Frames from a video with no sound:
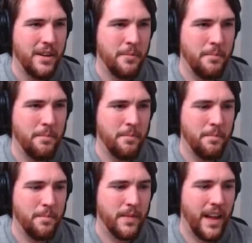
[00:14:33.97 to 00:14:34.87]

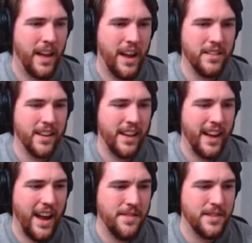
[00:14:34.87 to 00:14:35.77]
I have
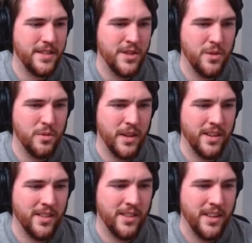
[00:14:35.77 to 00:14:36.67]
the 2
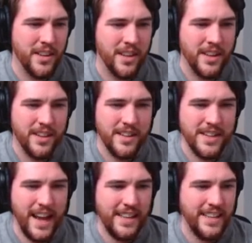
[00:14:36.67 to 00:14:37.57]
little
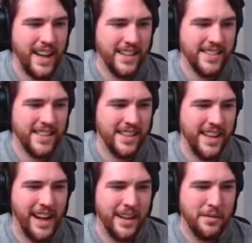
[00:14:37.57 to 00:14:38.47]
knight heads
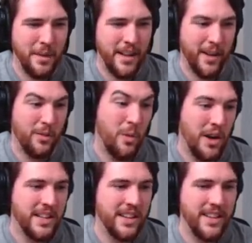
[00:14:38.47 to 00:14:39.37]
indicating my like
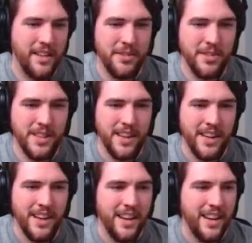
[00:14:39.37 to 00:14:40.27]
wanted level.
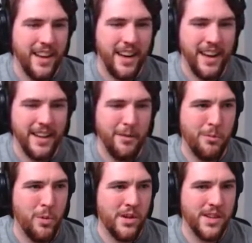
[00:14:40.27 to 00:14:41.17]
And they
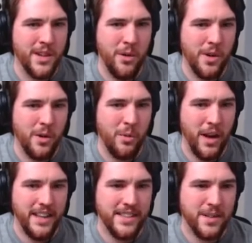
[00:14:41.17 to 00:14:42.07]
weren't going
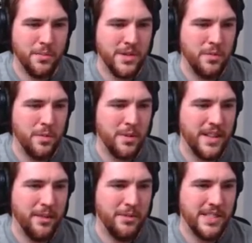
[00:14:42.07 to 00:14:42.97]
away, so presumably
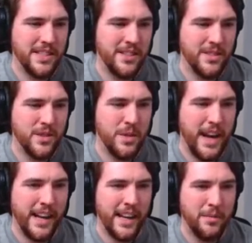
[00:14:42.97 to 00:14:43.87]
they were still
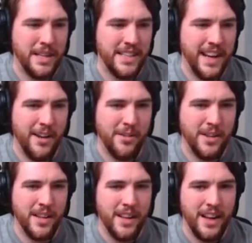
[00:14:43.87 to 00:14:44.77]
tracking me down.
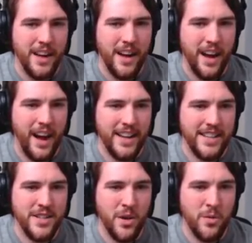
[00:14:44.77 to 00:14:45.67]
I
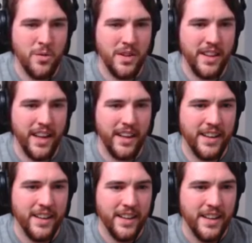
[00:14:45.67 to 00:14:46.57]
don't think